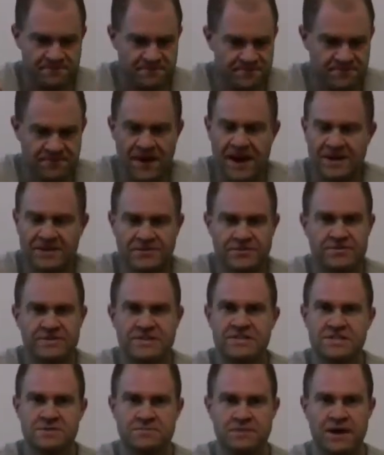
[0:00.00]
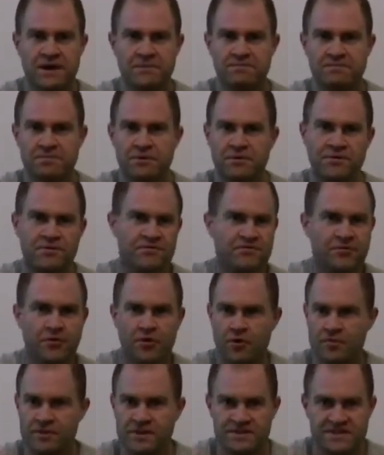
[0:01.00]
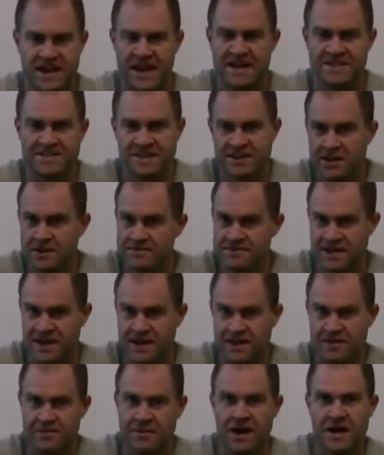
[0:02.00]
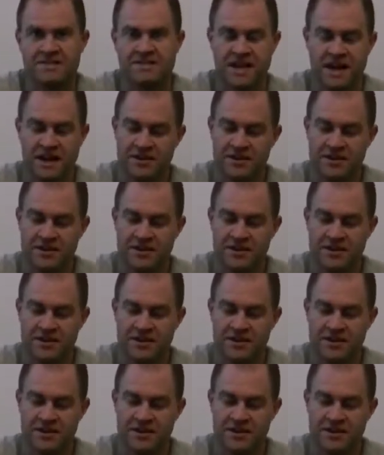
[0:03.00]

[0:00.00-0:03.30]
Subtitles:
factory spec performance as it comes out of the box.